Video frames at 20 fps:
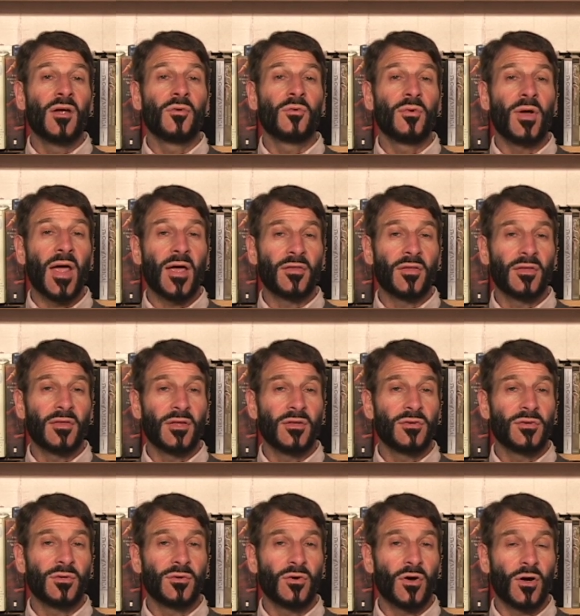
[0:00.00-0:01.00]
rather than
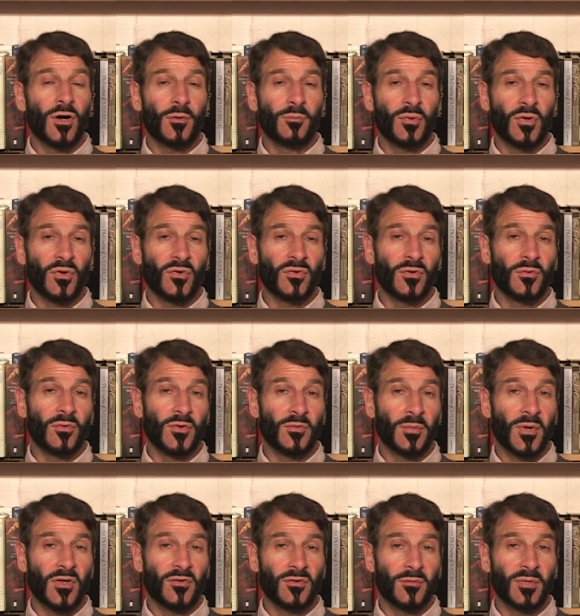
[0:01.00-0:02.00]
to our personal
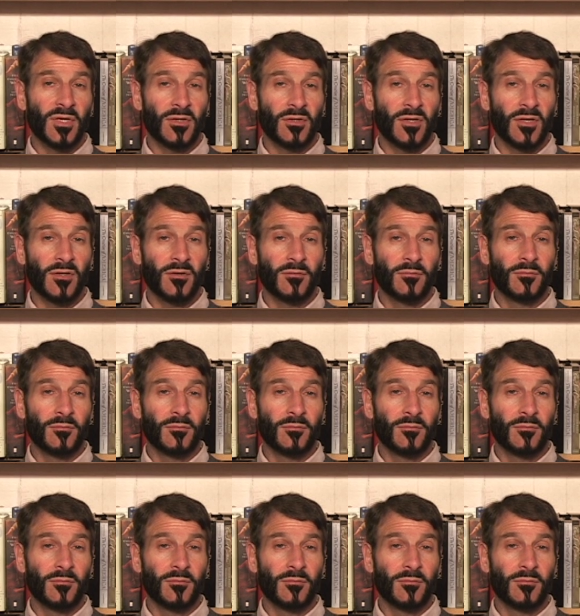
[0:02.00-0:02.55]
responsibility?